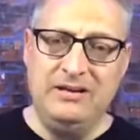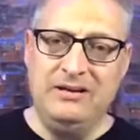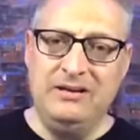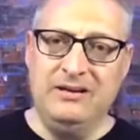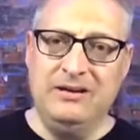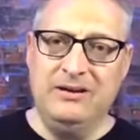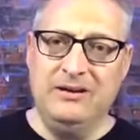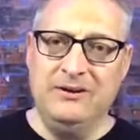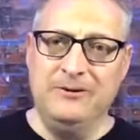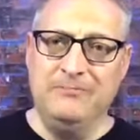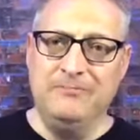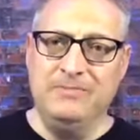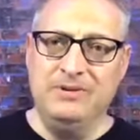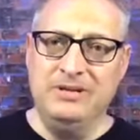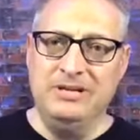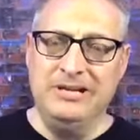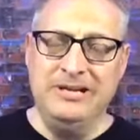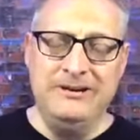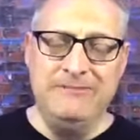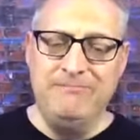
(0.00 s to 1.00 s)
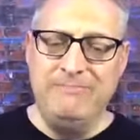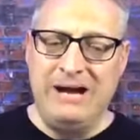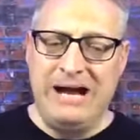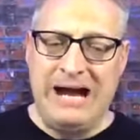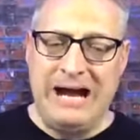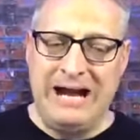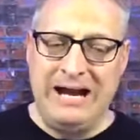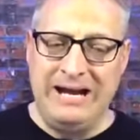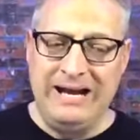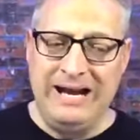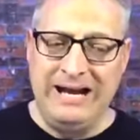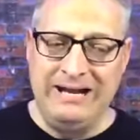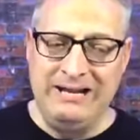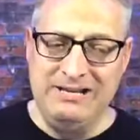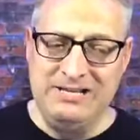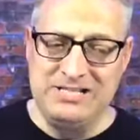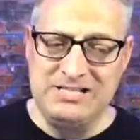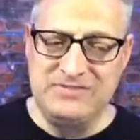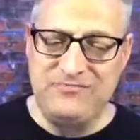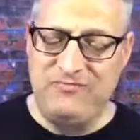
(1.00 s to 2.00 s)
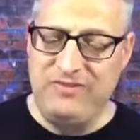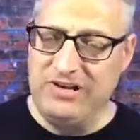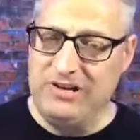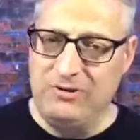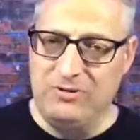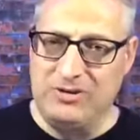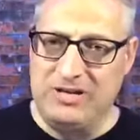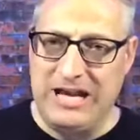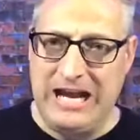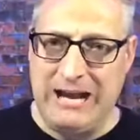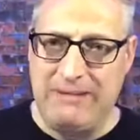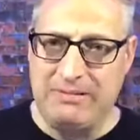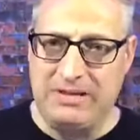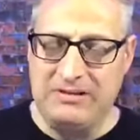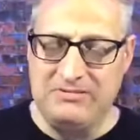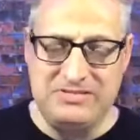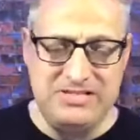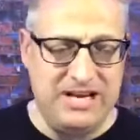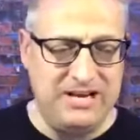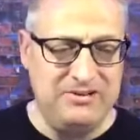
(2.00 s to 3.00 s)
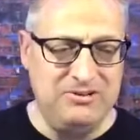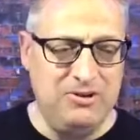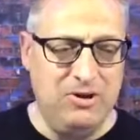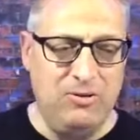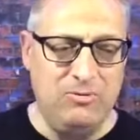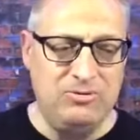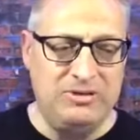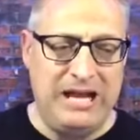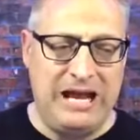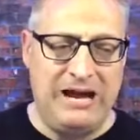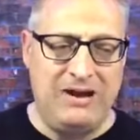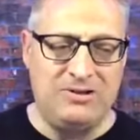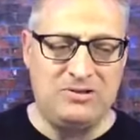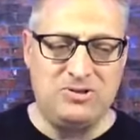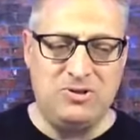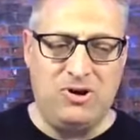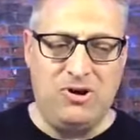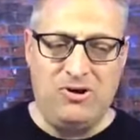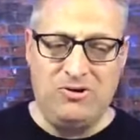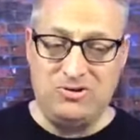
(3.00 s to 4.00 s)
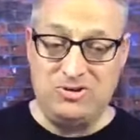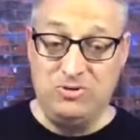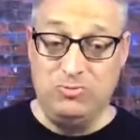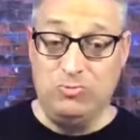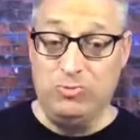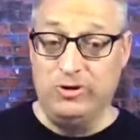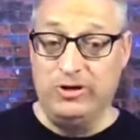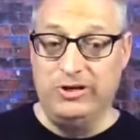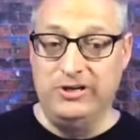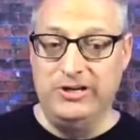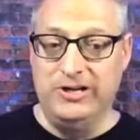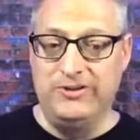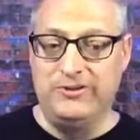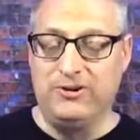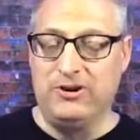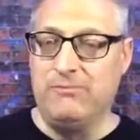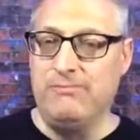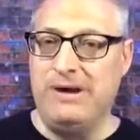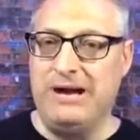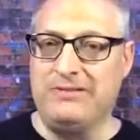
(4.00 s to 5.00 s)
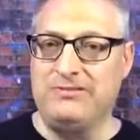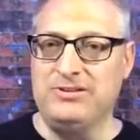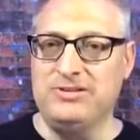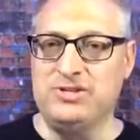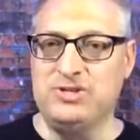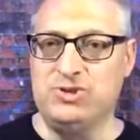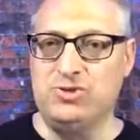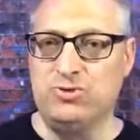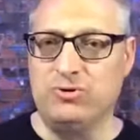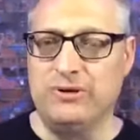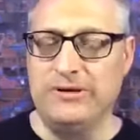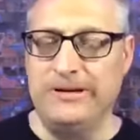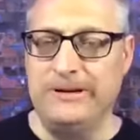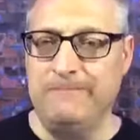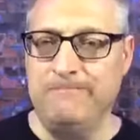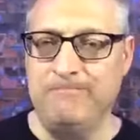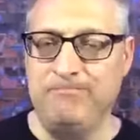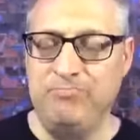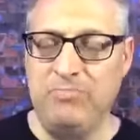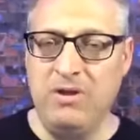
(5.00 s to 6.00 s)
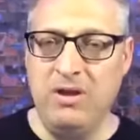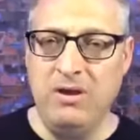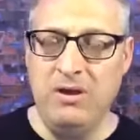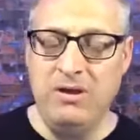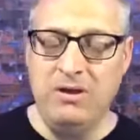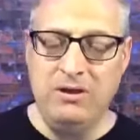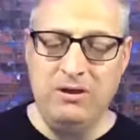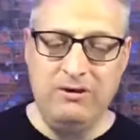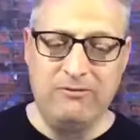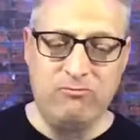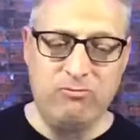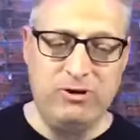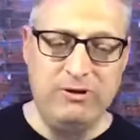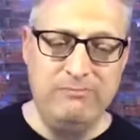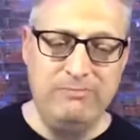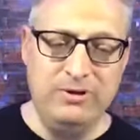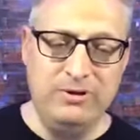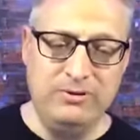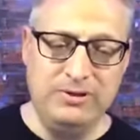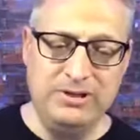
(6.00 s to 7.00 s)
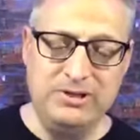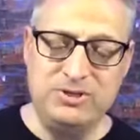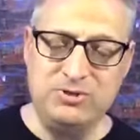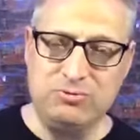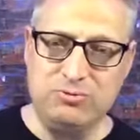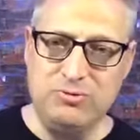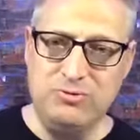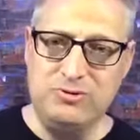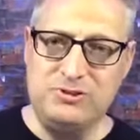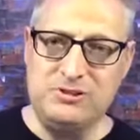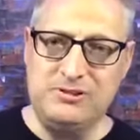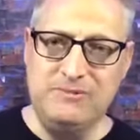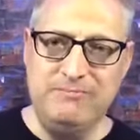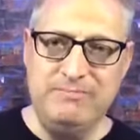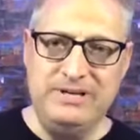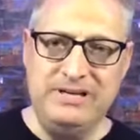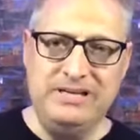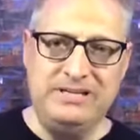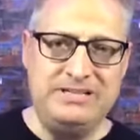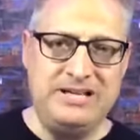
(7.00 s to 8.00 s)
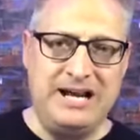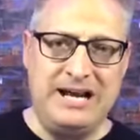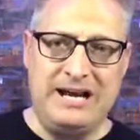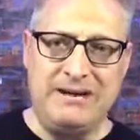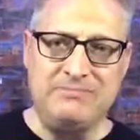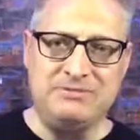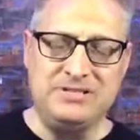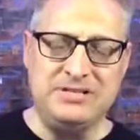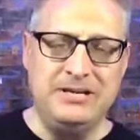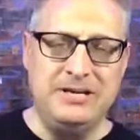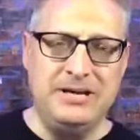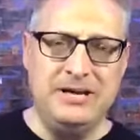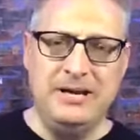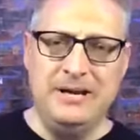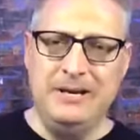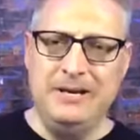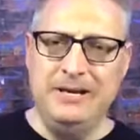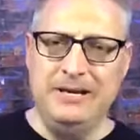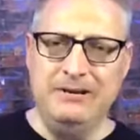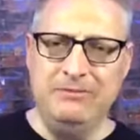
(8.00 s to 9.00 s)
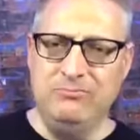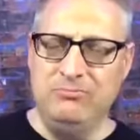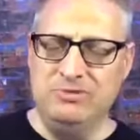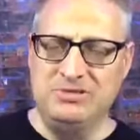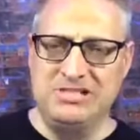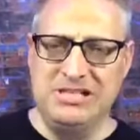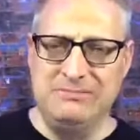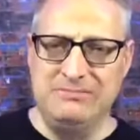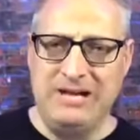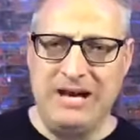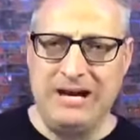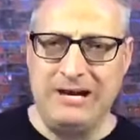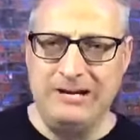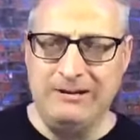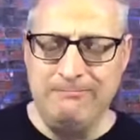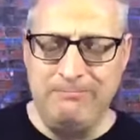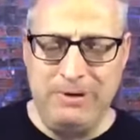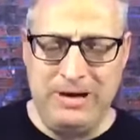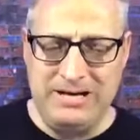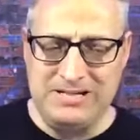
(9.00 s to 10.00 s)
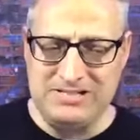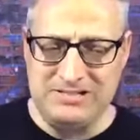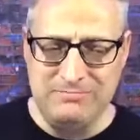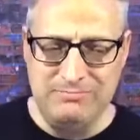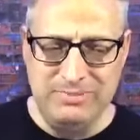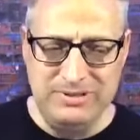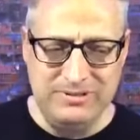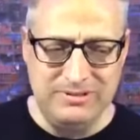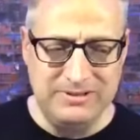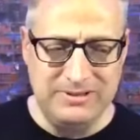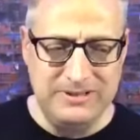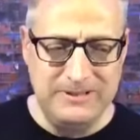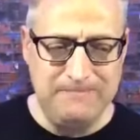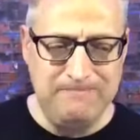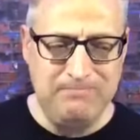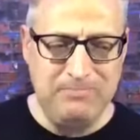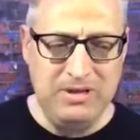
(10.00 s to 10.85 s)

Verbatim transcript: uh, Nehemiah and his fellow captives had no doubt talked to one another about this dream of rebuilding Jerusalem many times. It, it seemed like an impossibility.